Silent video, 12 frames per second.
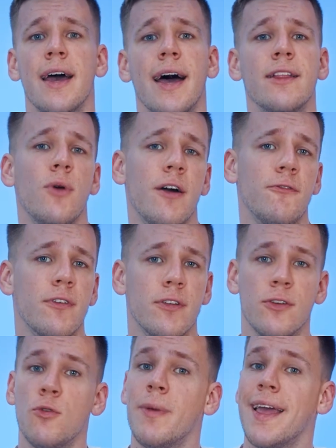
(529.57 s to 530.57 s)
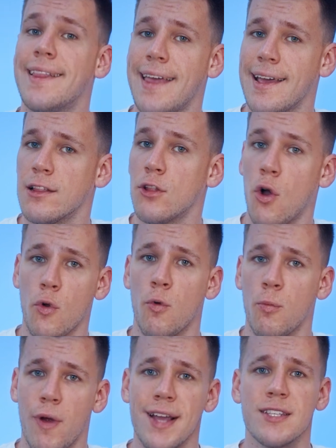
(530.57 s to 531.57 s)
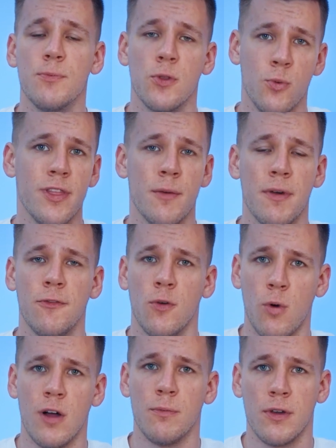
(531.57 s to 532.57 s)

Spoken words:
and you may take longer breaks between them if you want,